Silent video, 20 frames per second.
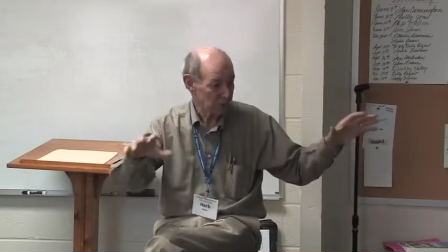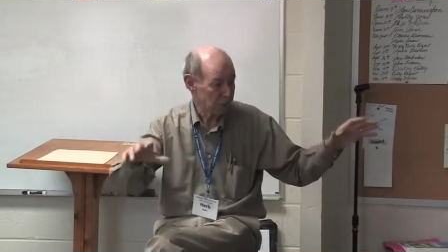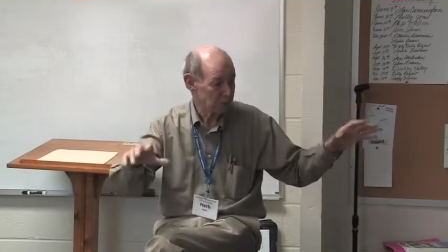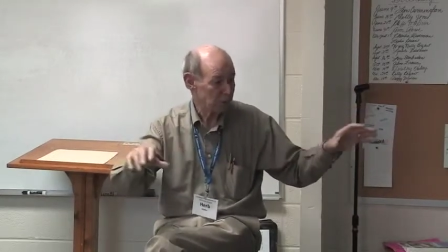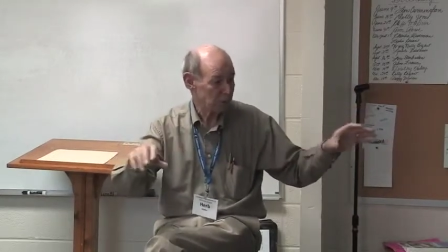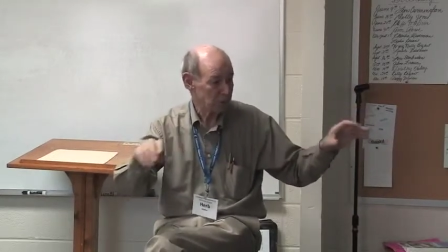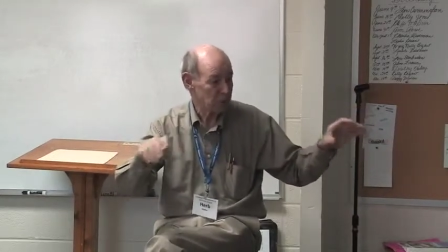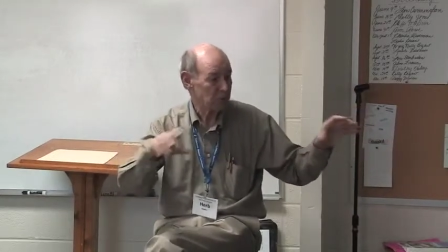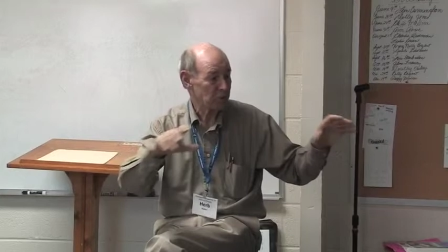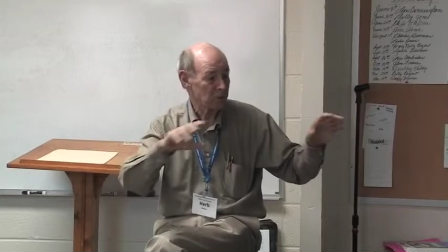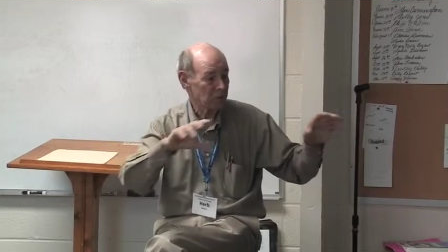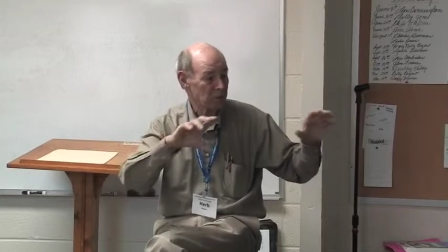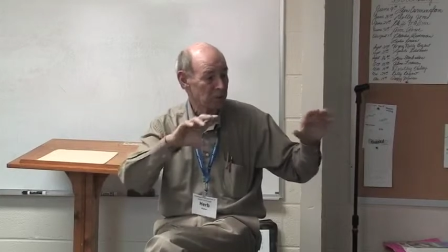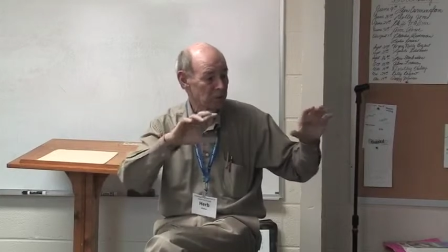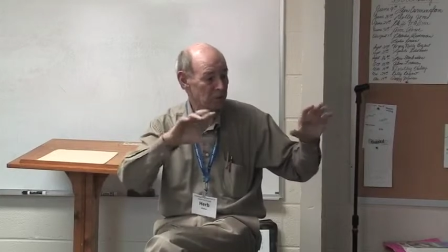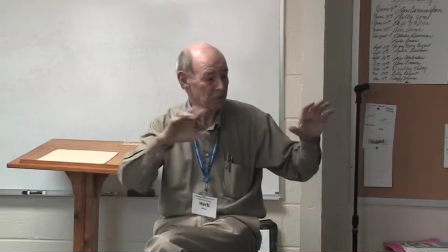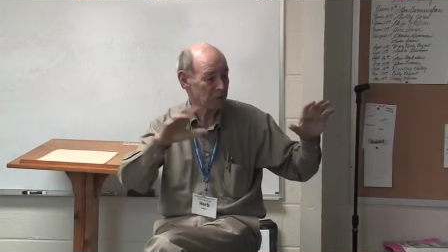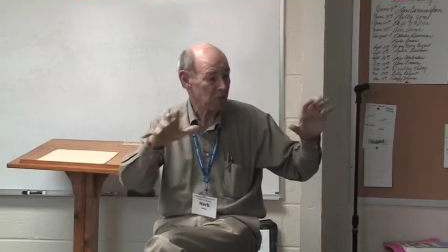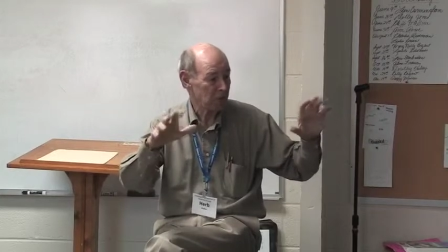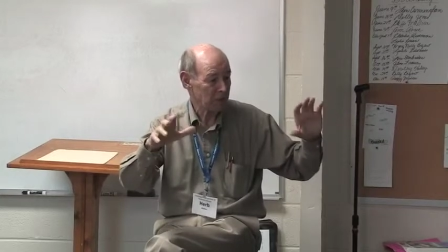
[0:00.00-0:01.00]
of the churches
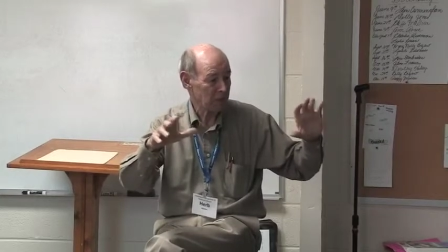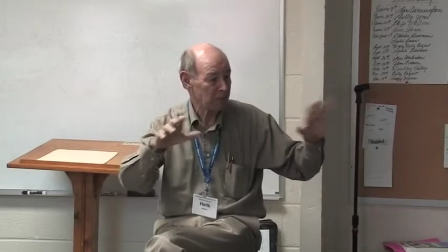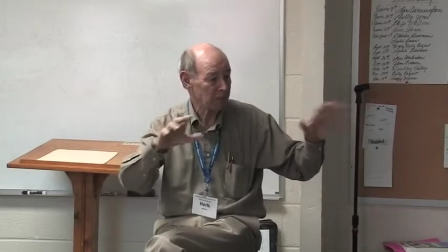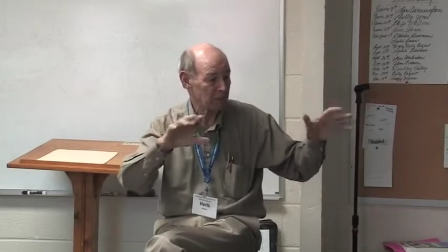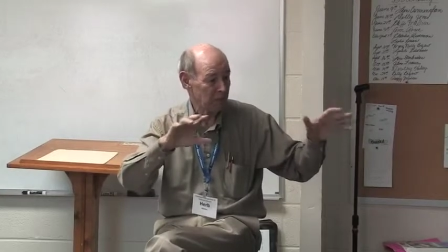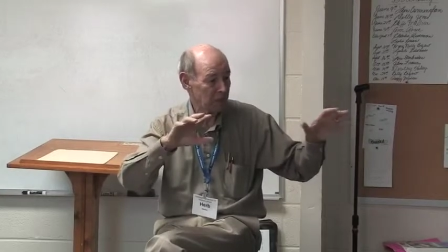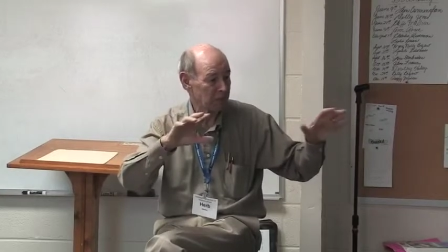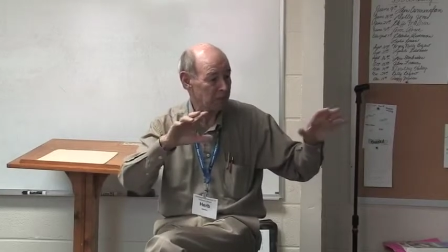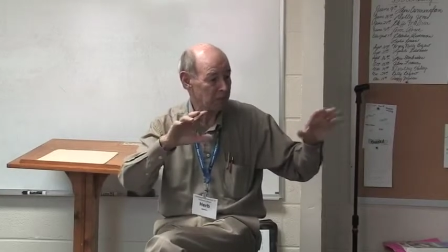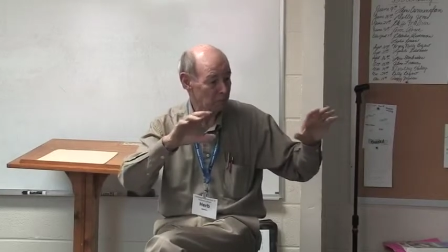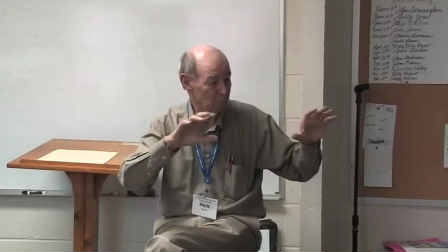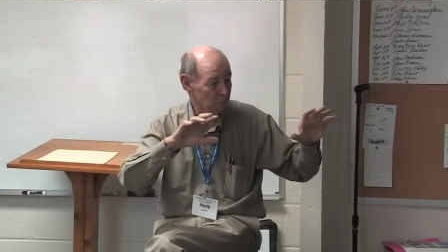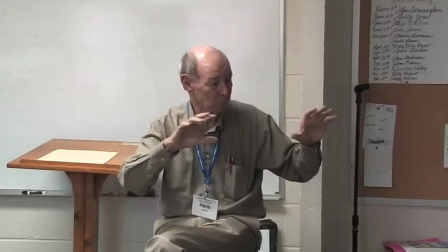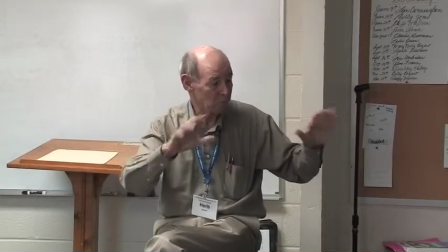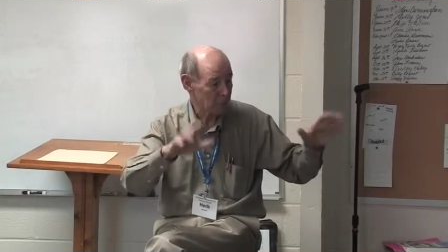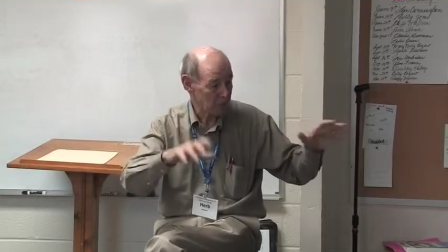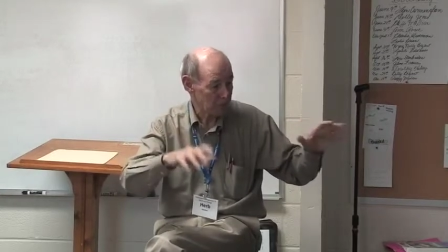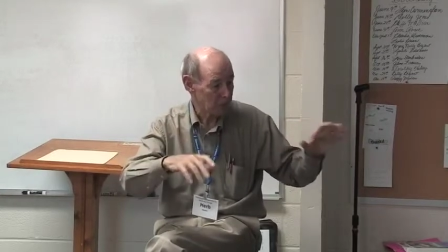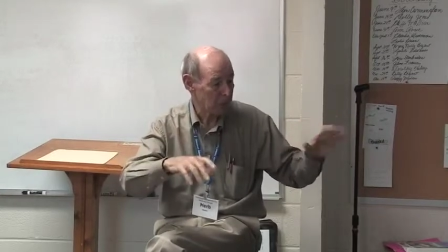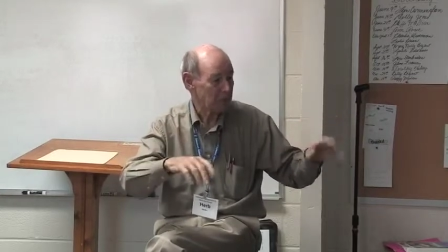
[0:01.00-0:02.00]
here, many of them have
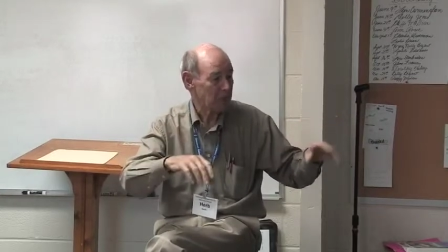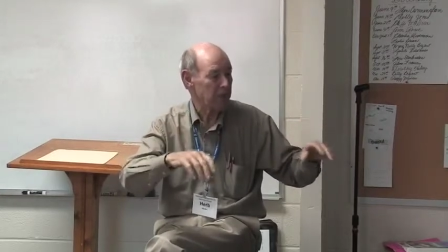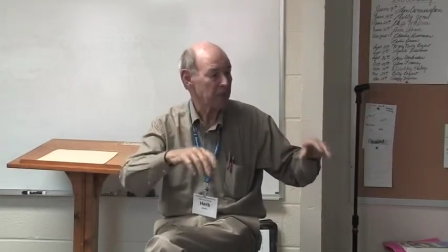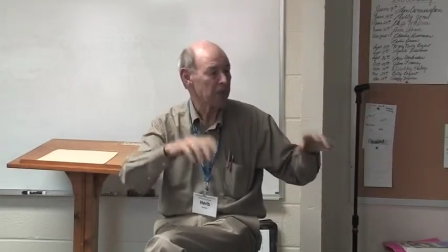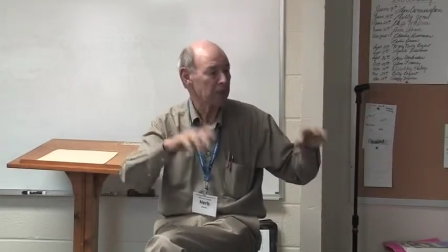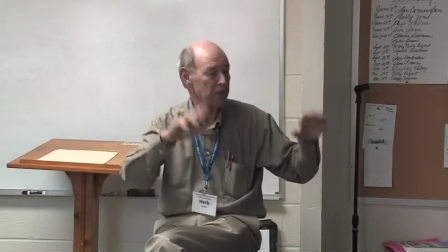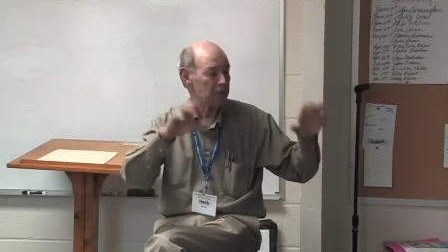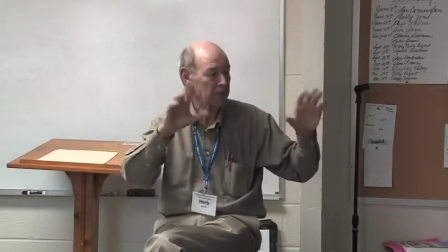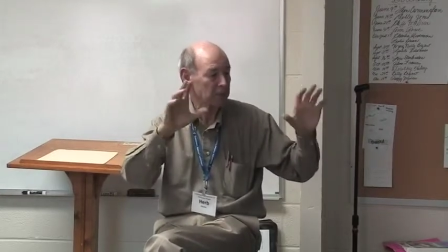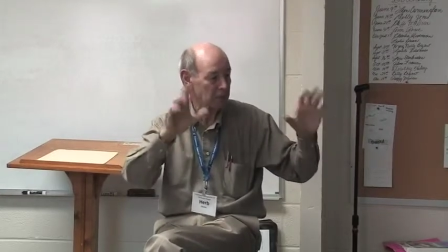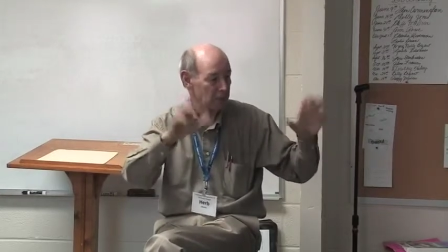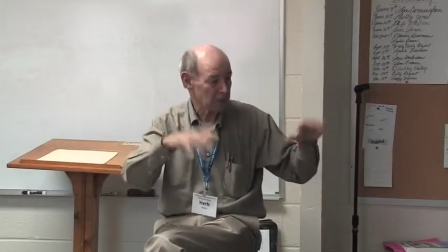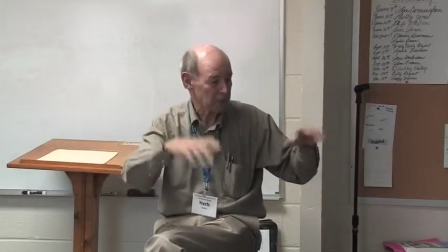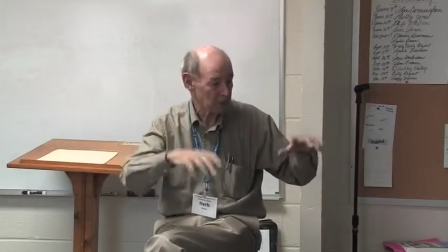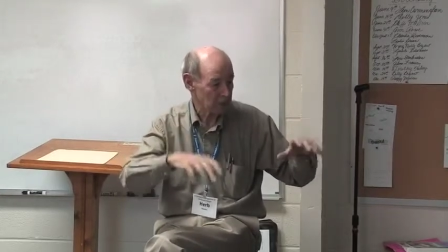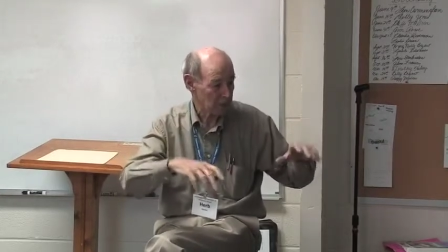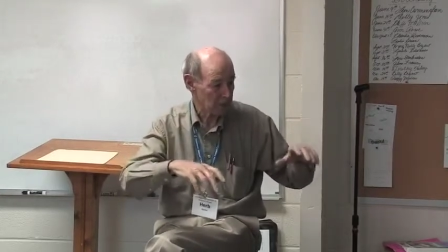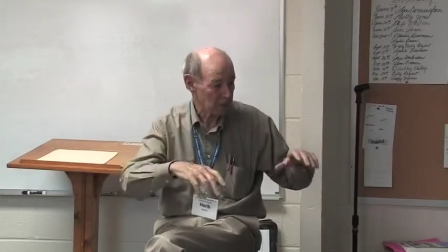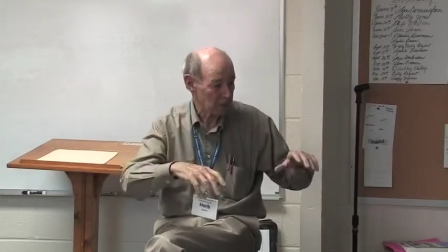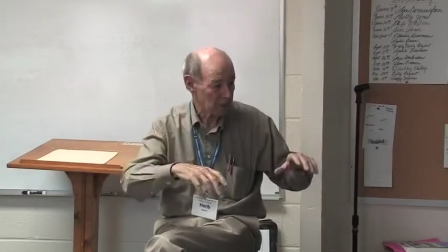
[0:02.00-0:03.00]
Room in the Inn and
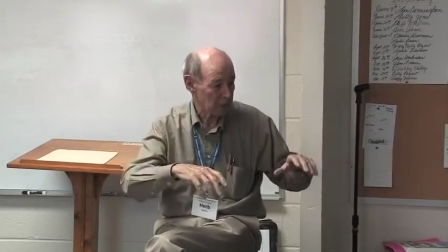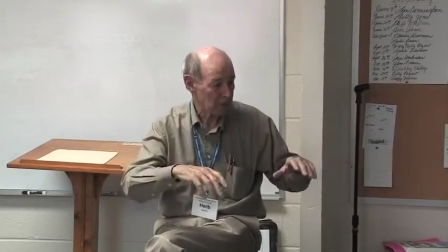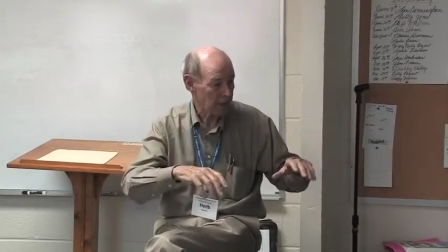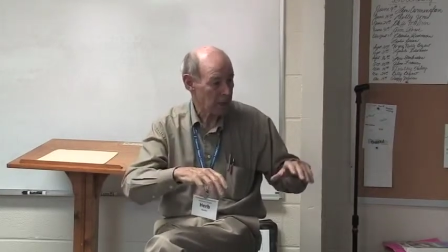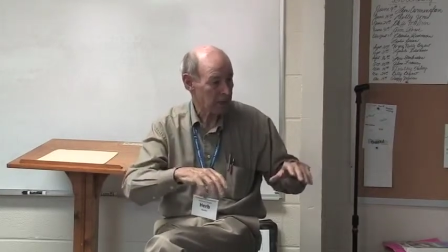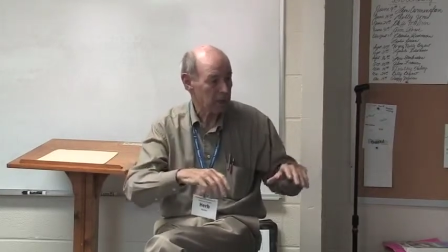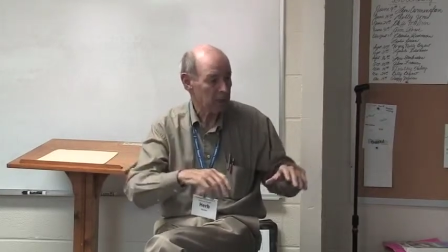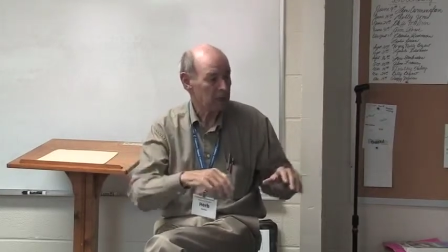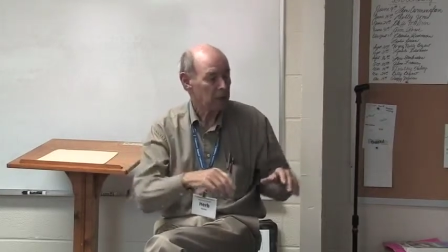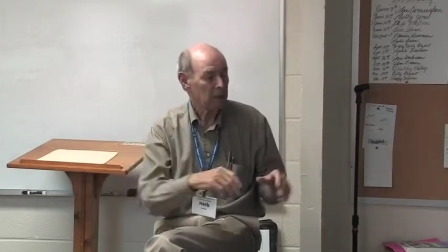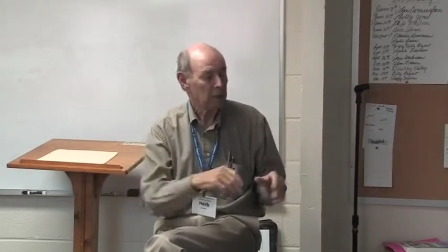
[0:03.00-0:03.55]
things like that.